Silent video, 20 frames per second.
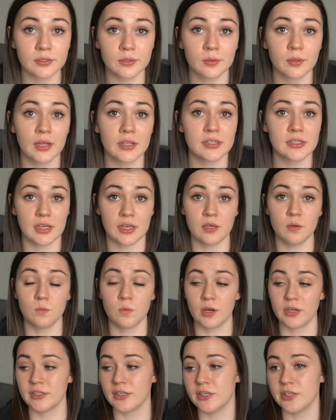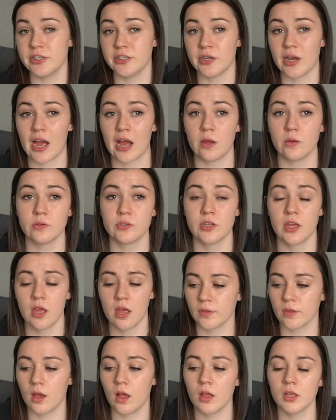So let's say you wanted to house
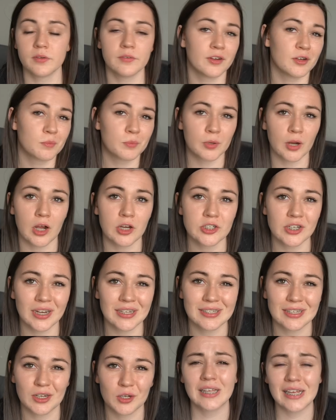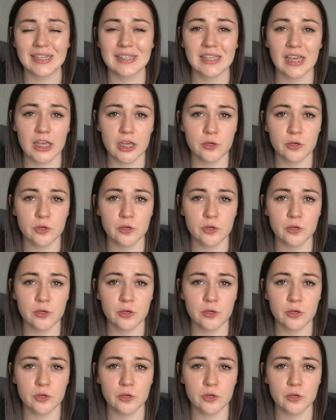all of your projects and let's say